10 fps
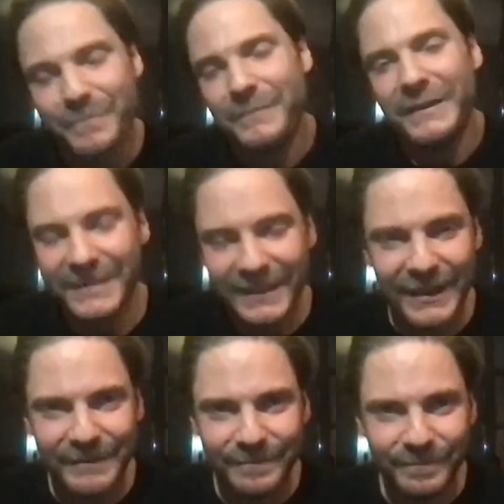But
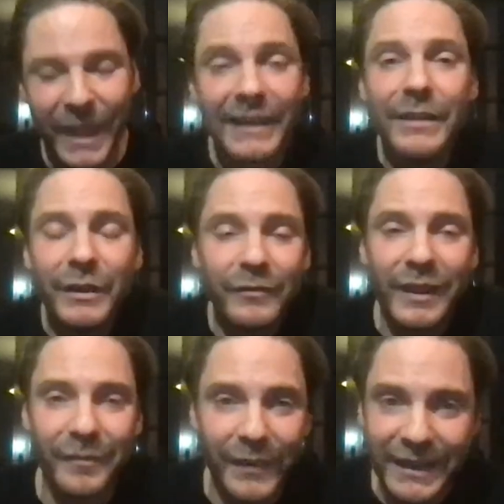and even if
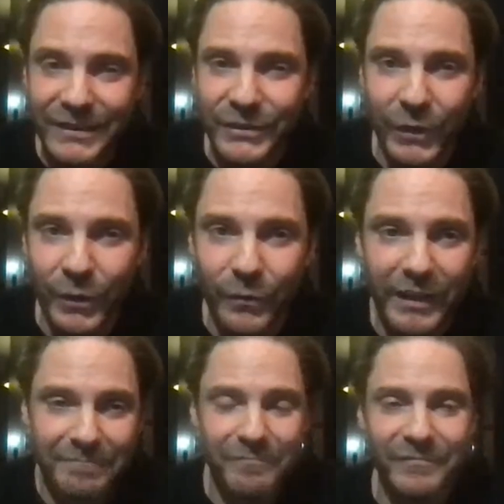they think so,
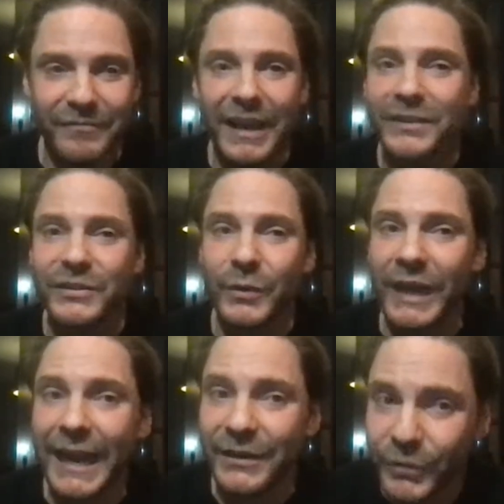that is
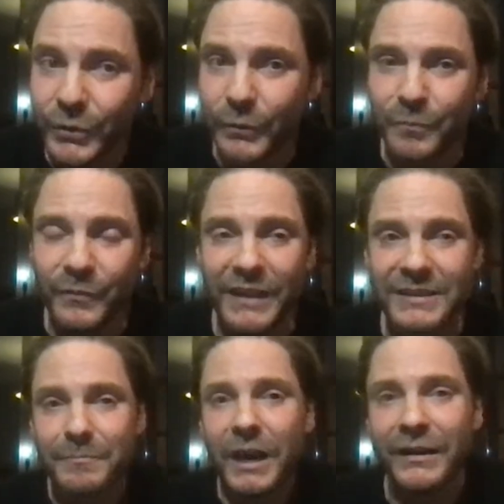okay too.
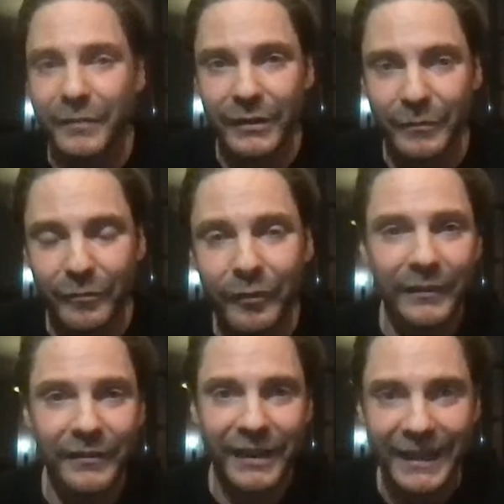That's part of the
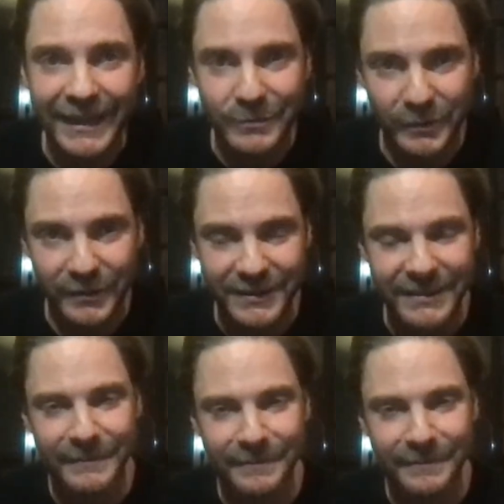fun that I had with this.